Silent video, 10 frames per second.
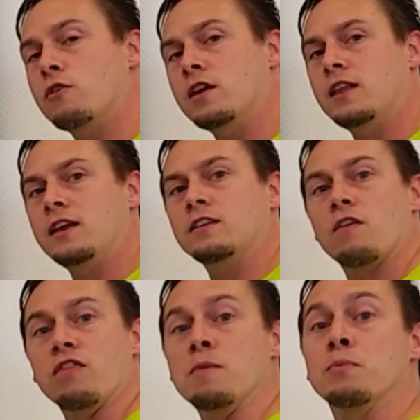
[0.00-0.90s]
to calculate
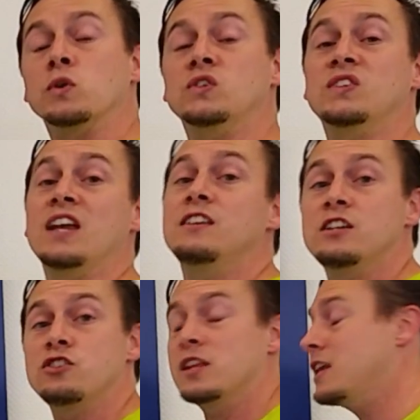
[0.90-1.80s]
the
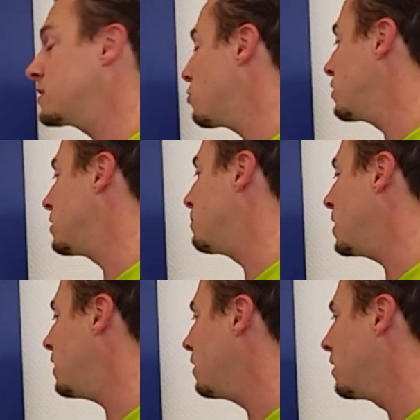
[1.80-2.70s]
percentage that that's going to
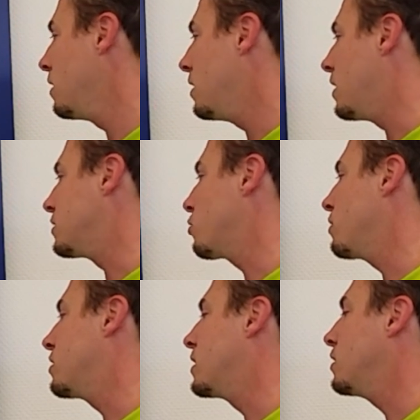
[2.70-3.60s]
be, that's
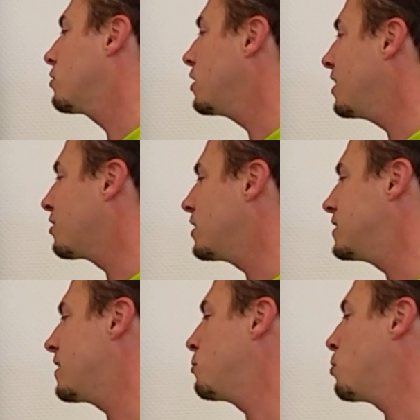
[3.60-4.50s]

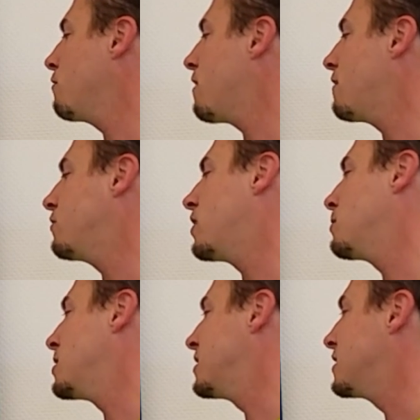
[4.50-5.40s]
337.5
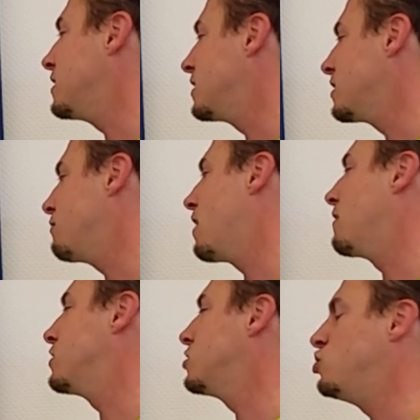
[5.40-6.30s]
divided by
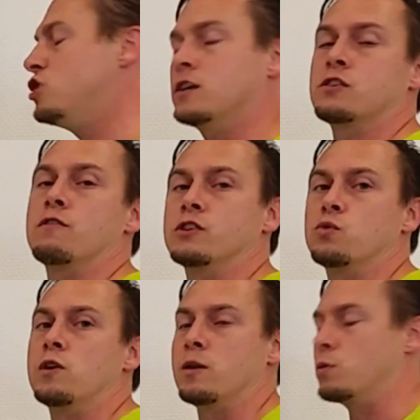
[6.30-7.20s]
1665, just
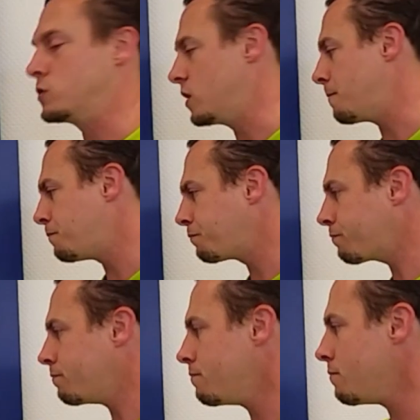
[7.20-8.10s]
over 20%.
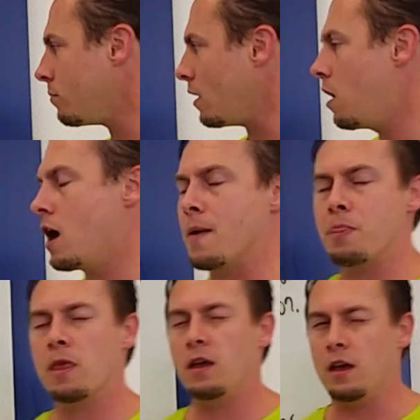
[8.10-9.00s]
All
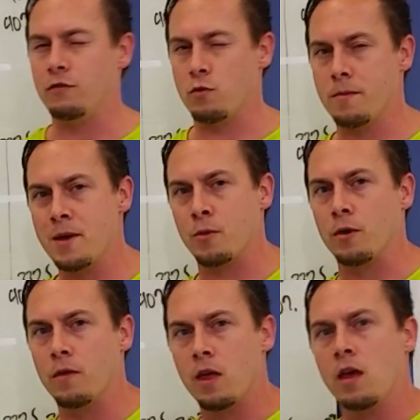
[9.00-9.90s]
right, if you
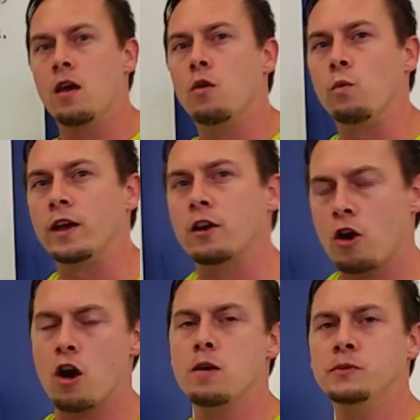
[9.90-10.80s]
remember, we've got
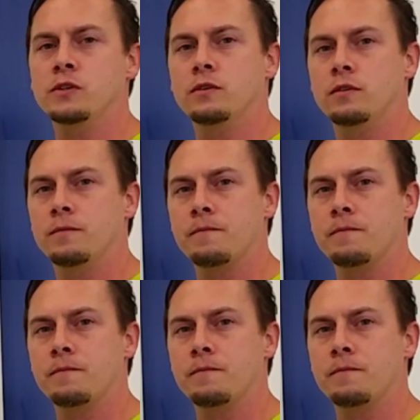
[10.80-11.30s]
our carbs.